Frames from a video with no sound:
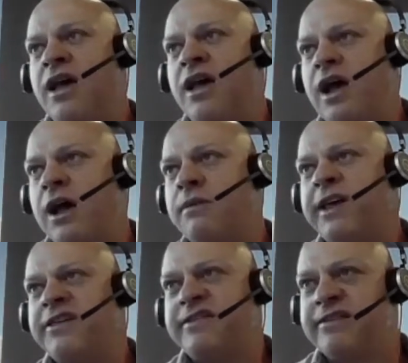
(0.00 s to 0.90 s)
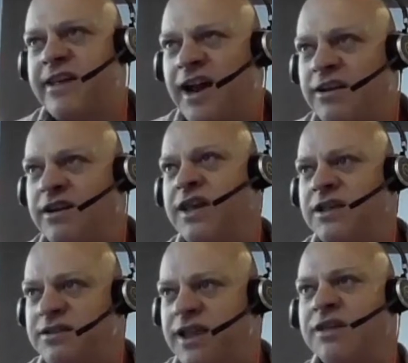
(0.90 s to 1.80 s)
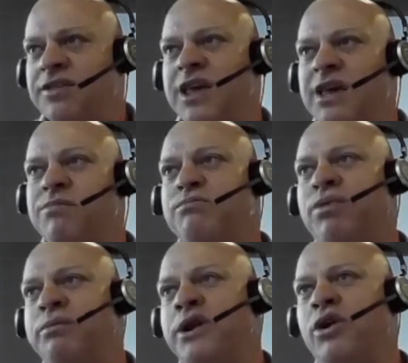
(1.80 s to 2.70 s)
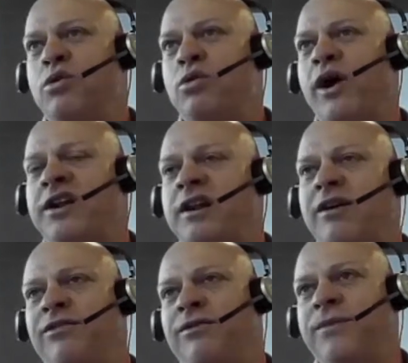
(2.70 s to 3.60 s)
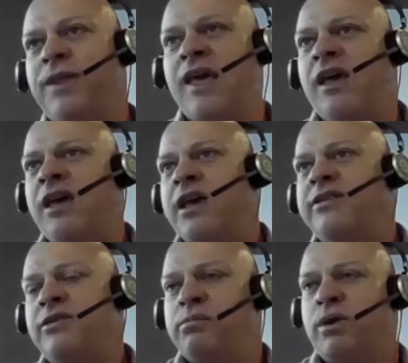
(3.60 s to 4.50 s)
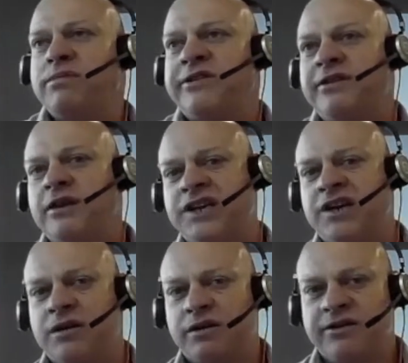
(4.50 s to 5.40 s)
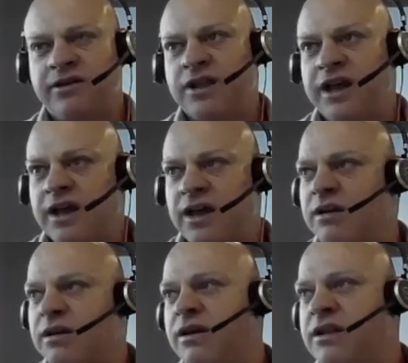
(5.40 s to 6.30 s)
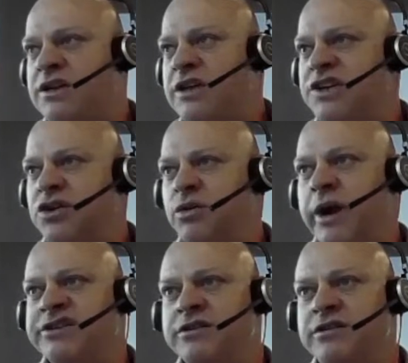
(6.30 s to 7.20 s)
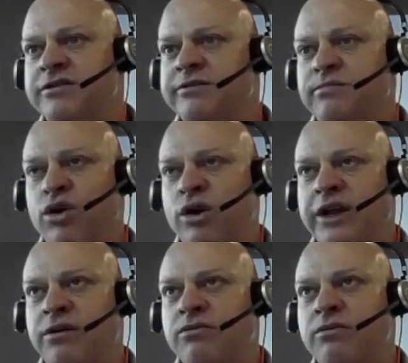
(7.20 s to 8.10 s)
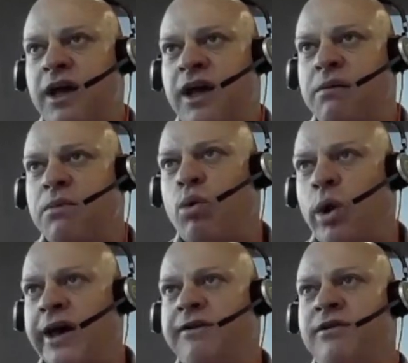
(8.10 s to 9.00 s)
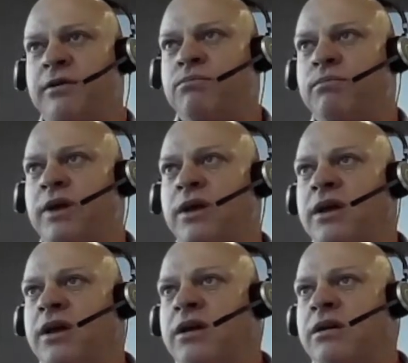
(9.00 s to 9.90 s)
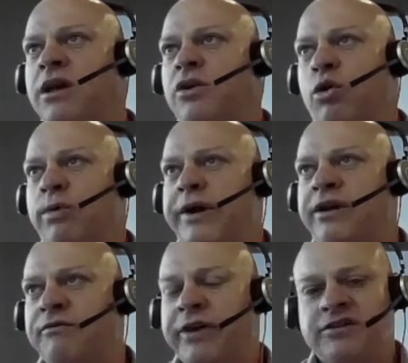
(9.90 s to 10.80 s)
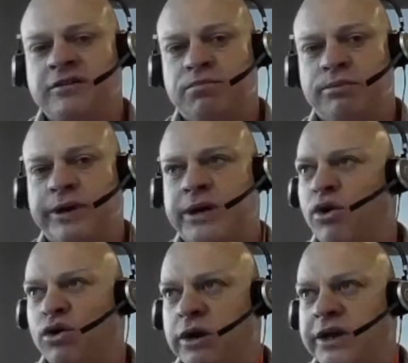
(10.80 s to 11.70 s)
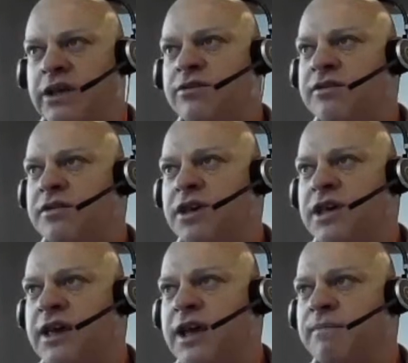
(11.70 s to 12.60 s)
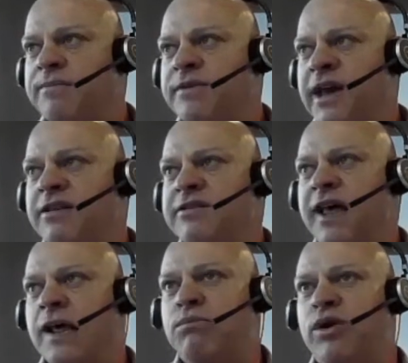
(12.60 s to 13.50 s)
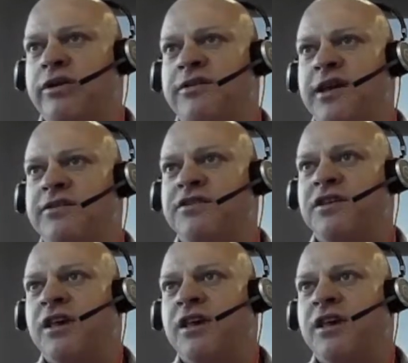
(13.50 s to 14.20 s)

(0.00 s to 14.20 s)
That's starting to get down there, but probably not quite enough. And so we're probably still like a generation of modelling away from incorporating convection permitting modelling into the downscaling process.